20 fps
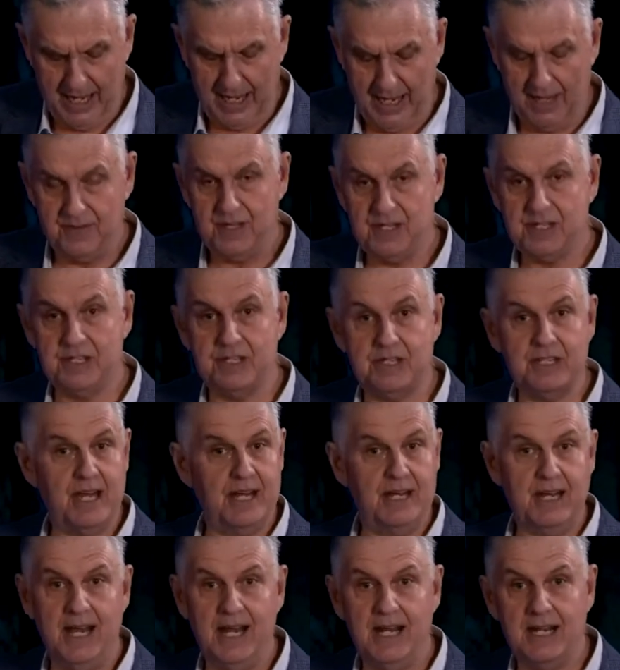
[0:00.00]
This is
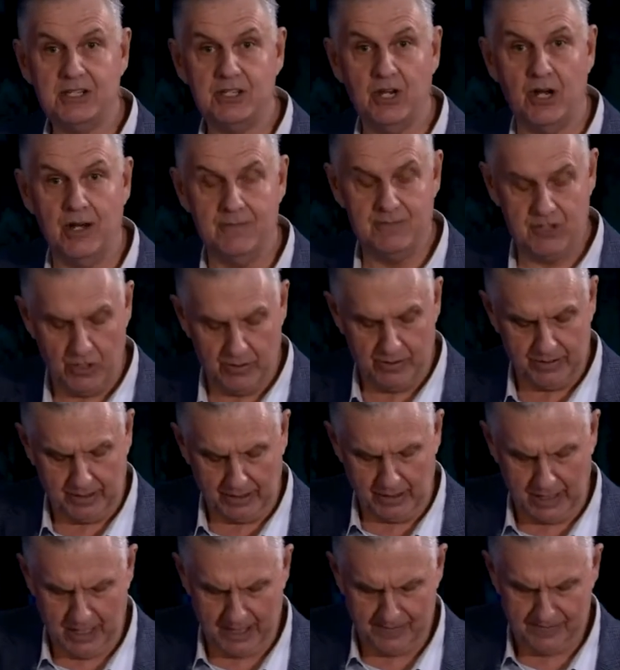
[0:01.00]
at any time during the
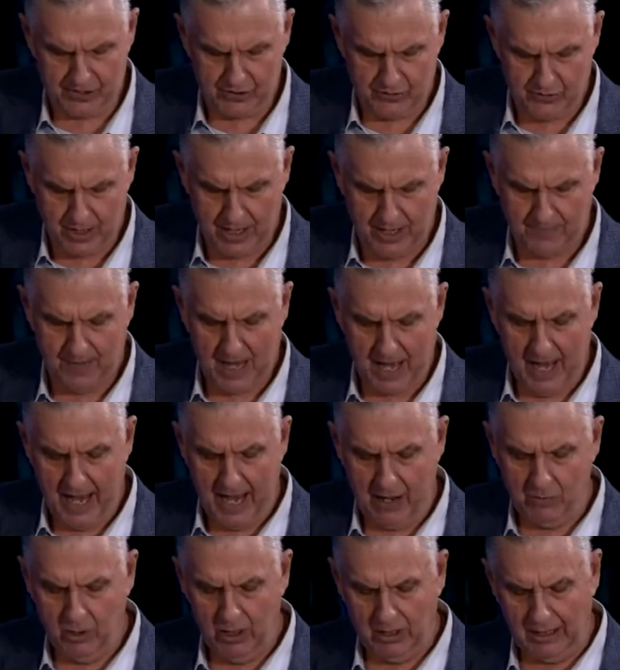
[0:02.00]
live stream,
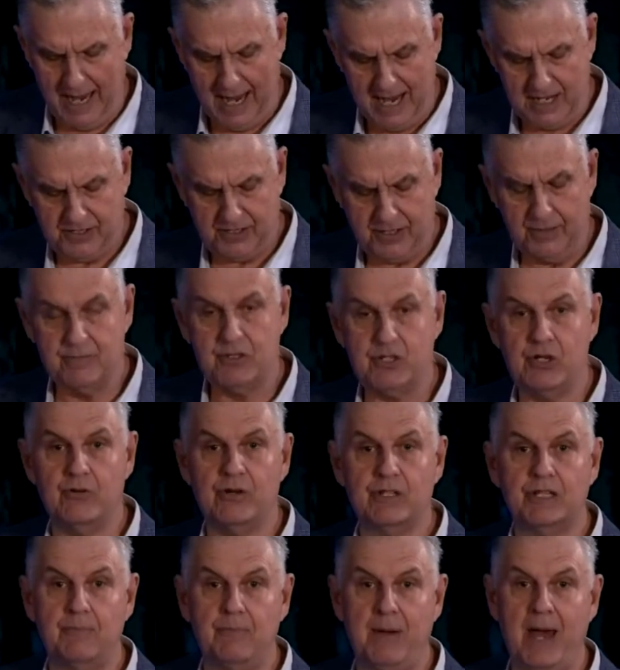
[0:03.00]
and we'll ask them
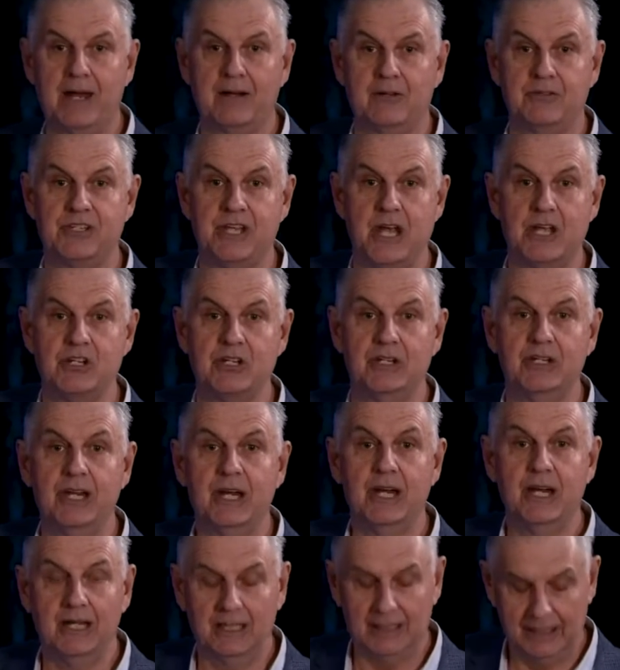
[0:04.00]
during the panel session
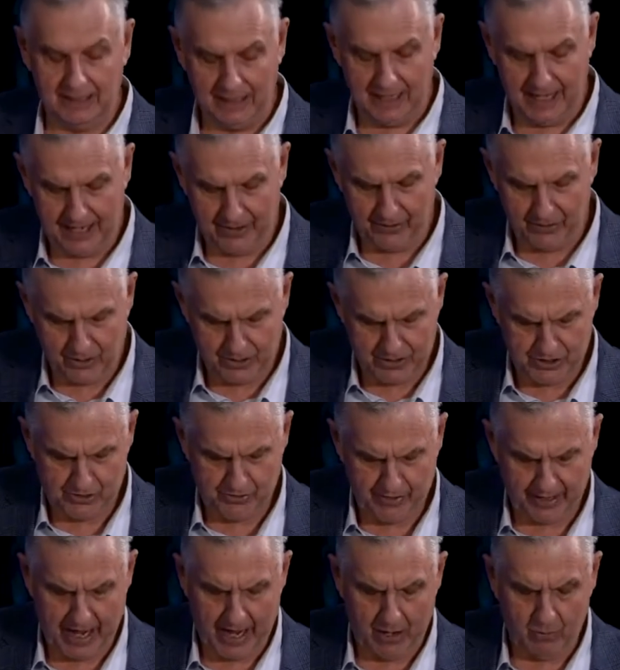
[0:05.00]
a little later on
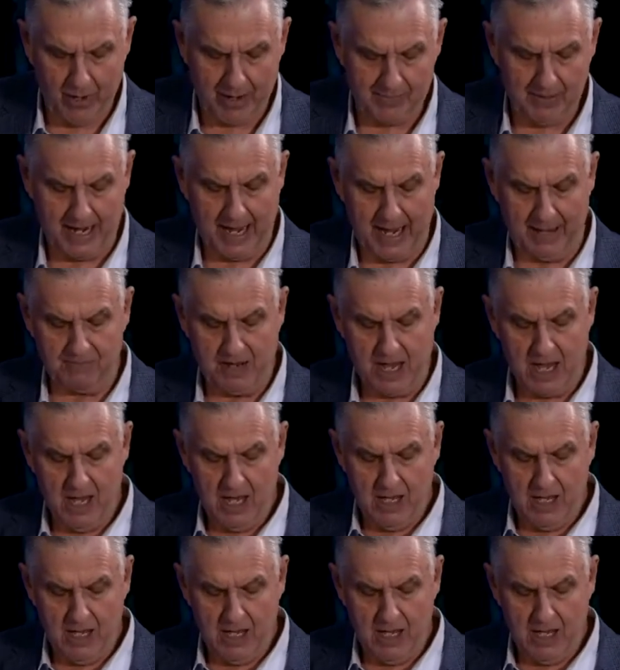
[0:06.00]
during our webinar.